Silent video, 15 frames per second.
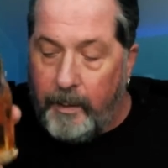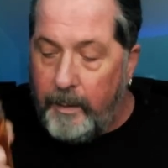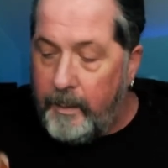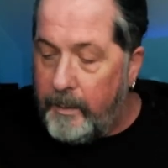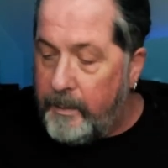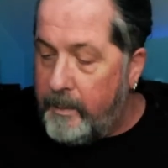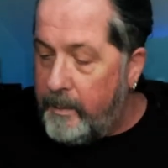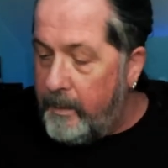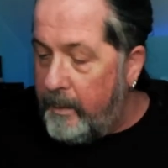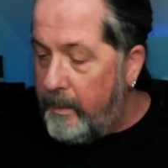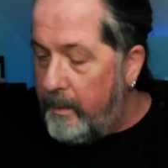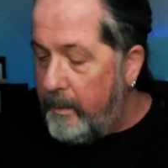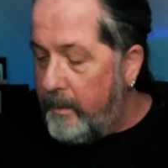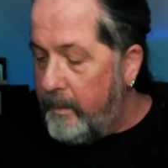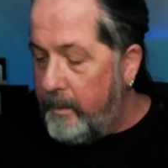It's
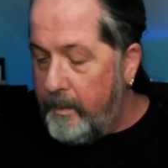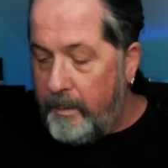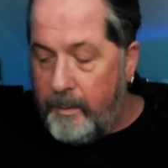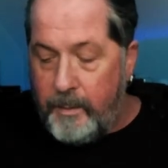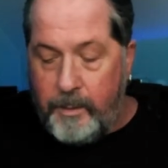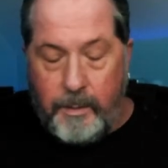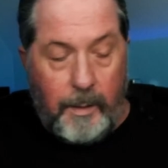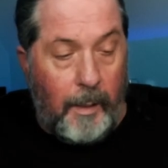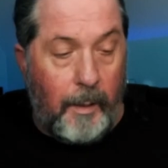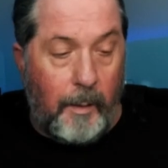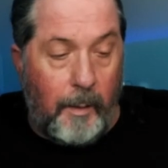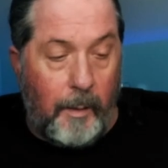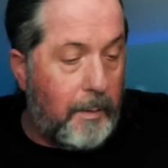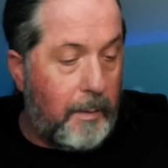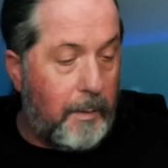shot
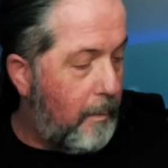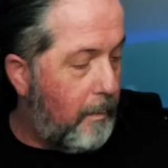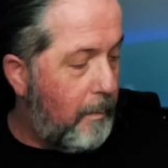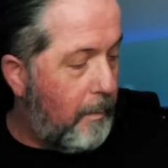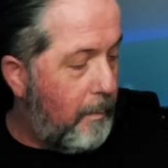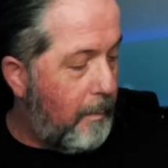up to